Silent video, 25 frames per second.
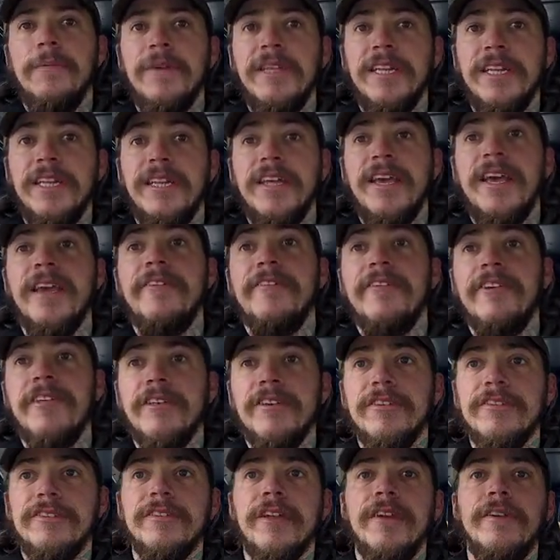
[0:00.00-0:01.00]
in an area
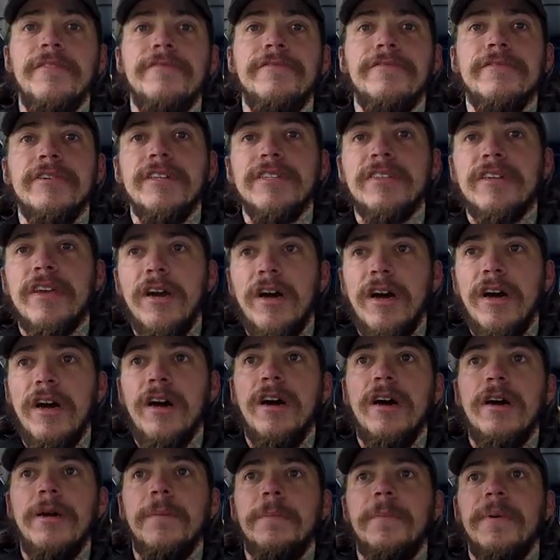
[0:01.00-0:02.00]
that's known for its
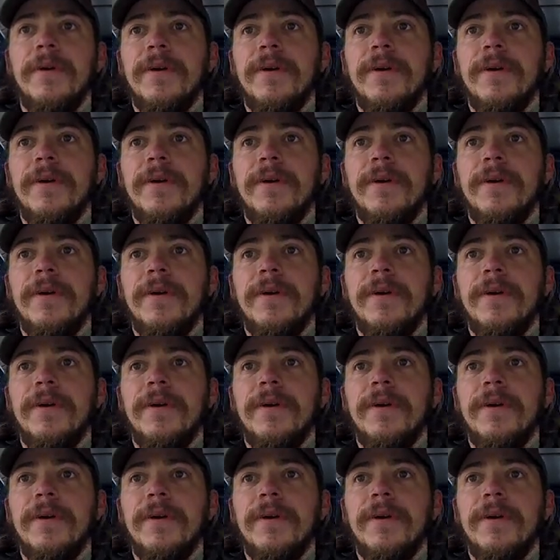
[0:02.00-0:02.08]
carp.